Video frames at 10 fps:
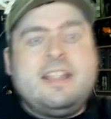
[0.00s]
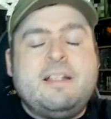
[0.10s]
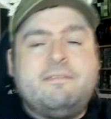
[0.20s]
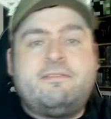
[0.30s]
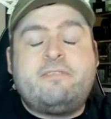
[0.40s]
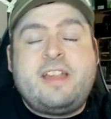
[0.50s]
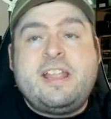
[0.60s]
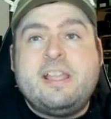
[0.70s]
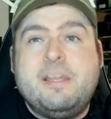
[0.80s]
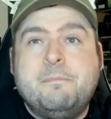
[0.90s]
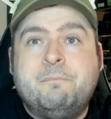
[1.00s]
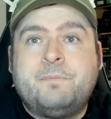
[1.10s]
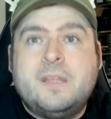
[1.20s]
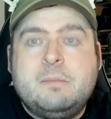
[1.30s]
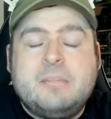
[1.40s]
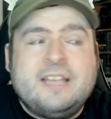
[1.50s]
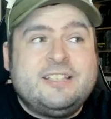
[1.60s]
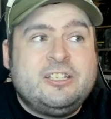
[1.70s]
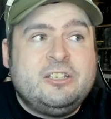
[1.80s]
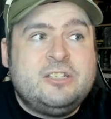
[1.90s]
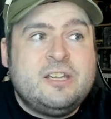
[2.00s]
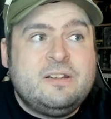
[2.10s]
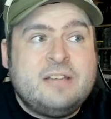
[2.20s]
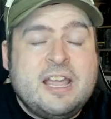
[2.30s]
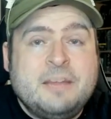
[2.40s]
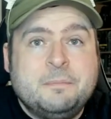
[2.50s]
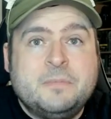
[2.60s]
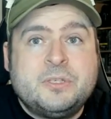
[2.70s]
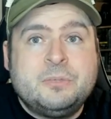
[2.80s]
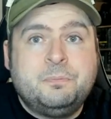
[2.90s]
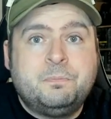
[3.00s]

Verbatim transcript: them free um, PlayStation 2 games.